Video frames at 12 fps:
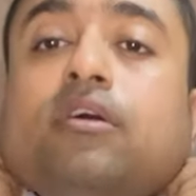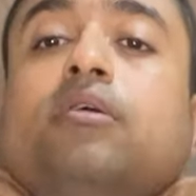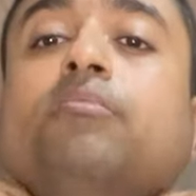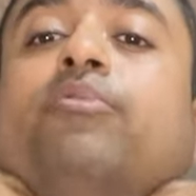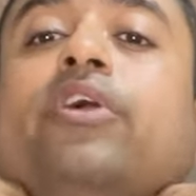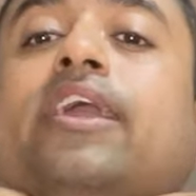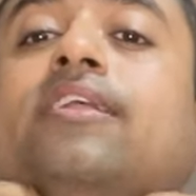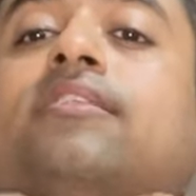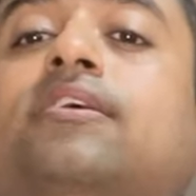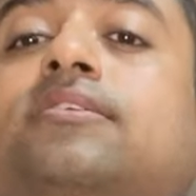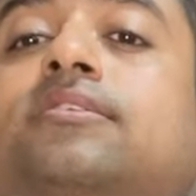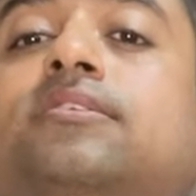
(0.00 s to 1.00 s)
bring
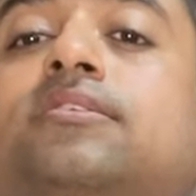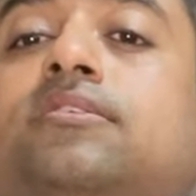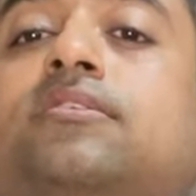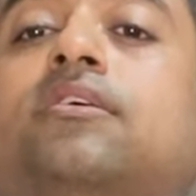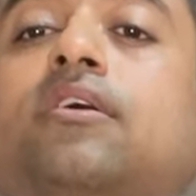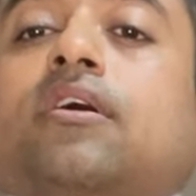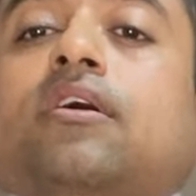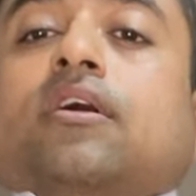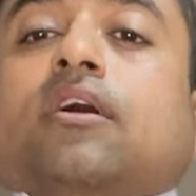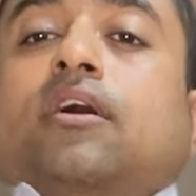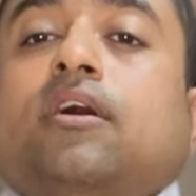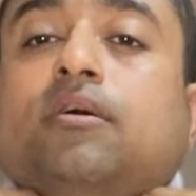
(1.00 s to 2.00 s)
this
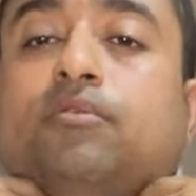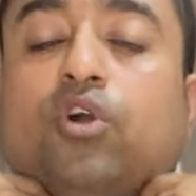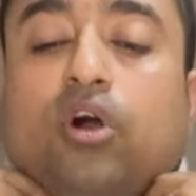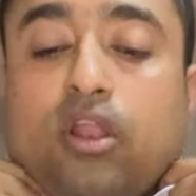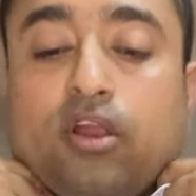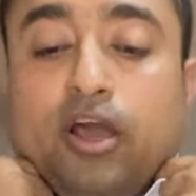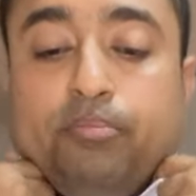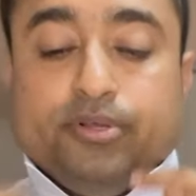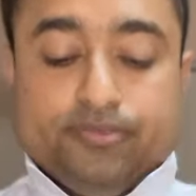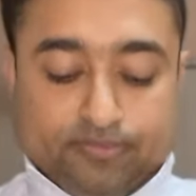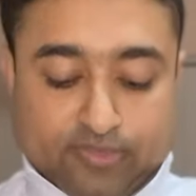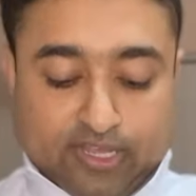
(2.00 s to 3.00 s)
uh, collar up
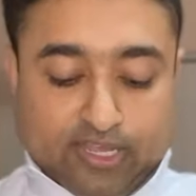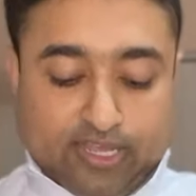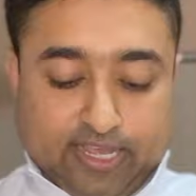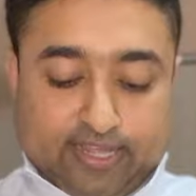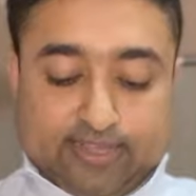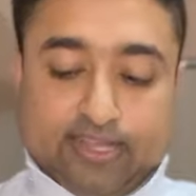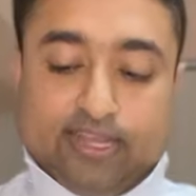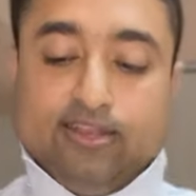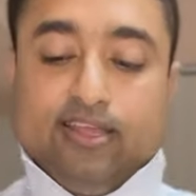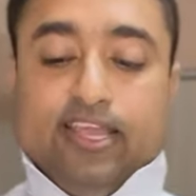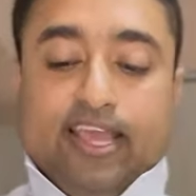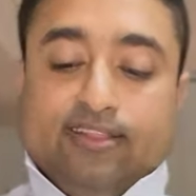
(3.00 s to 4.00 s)
and
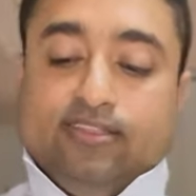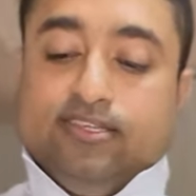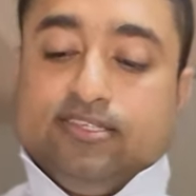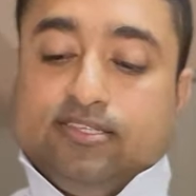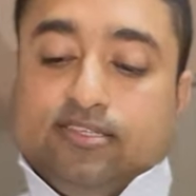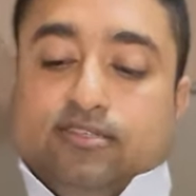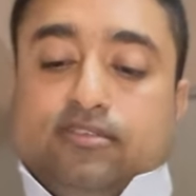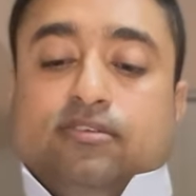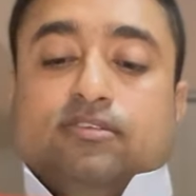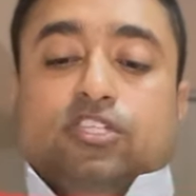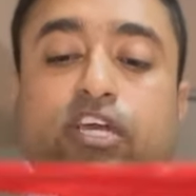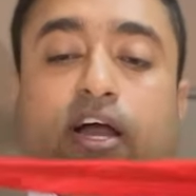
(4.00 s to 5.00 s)
then get this
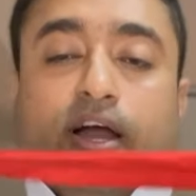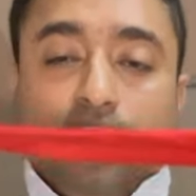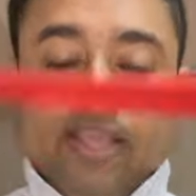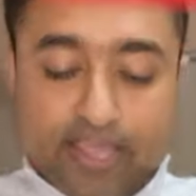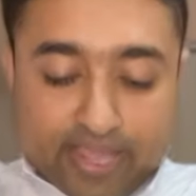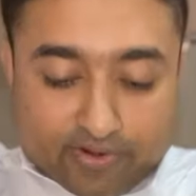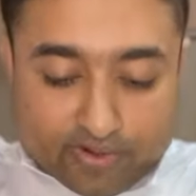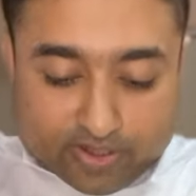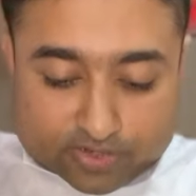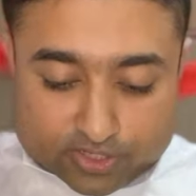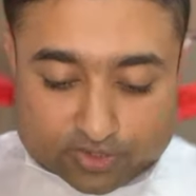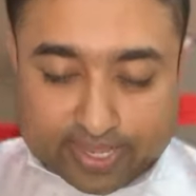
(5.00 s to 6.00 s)
tie
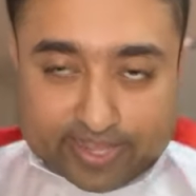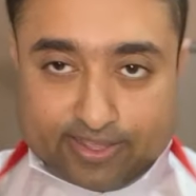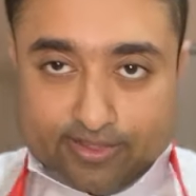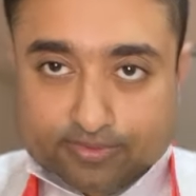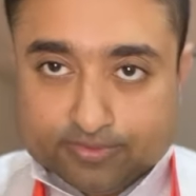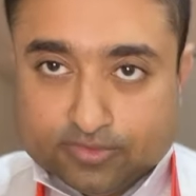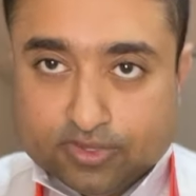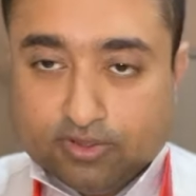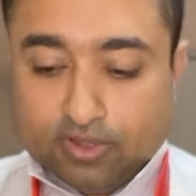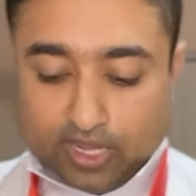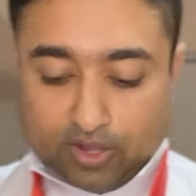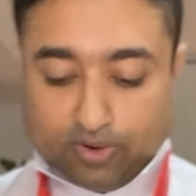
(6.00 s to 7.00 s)
around your neck.
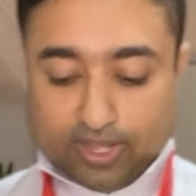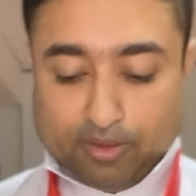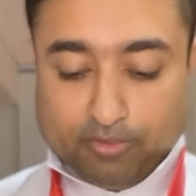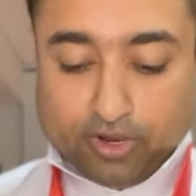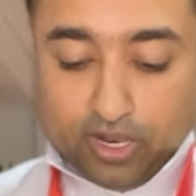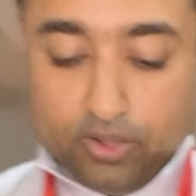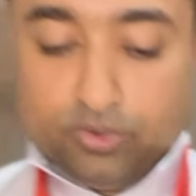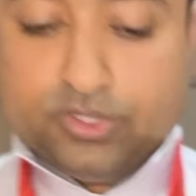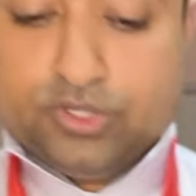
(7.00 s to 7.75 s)
I will come close